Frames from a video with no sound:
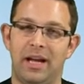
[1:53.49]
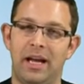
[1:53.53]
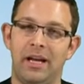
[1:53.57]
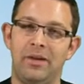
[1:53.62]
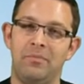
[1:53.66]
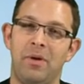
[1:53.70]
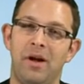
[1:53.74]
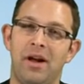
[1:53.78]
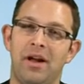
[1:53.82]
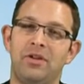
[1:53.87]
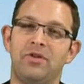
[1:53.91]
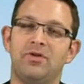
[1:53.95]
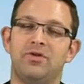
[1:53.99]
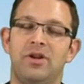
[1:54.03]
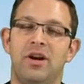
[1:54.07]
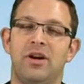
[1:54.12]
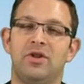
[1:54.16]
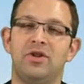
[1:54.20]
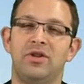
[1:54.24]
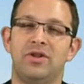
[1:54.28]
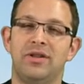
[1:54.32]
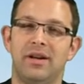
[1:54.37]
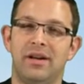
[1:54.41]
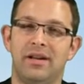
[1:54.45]
in my
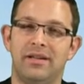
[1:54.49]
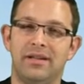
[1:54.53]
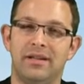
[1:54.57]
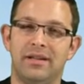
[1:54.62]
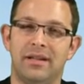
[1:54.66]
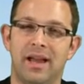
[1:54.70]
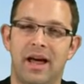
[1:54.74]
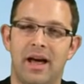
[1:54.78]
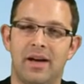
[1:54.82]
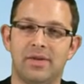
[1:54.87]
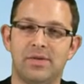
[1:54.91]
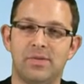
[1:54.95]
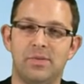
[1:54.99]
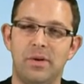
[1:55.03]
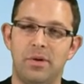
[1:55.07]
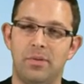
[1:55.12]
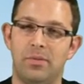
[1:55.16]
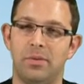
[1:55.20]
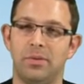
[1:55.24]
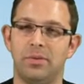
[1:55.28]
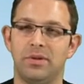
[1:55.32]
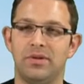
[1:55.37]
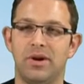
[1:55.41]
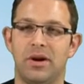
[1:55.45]
introduction that I did last week
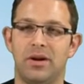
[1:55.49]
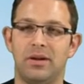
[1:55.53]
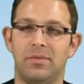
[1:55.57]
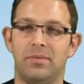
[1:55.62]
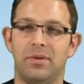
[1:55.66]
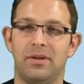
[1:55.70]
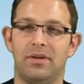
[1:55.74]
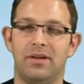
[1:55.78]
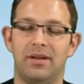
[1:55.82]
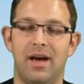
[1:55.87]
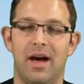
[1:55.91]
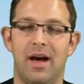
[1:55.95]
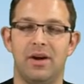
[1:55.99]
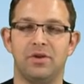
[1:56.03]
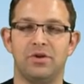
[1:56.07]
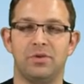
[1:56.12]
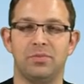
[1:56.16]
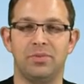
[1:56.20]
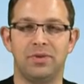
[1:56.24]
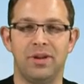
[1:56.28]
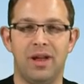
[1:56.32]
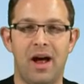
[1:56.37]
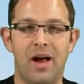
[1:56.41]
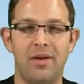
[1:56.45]
when we talked about the Azure
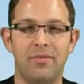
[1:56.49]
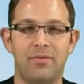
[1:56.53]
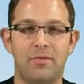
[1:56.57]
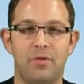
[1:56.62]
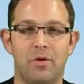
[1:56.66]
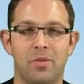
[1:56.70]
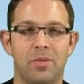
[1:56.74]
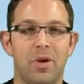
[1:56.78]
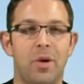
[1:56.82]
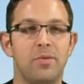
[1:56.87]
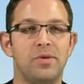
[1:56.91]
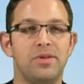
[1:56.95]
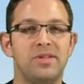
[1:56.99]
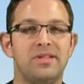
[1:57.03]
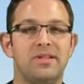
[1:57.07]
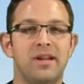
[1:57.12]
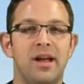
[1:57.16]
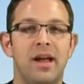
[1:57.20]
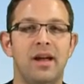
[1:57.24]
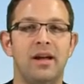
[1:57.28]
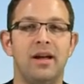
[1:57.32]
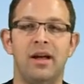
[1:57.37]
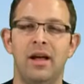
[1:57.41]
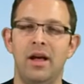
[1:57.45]
platform, I was
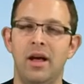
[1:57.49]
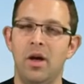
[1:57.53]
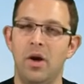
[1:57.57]
saying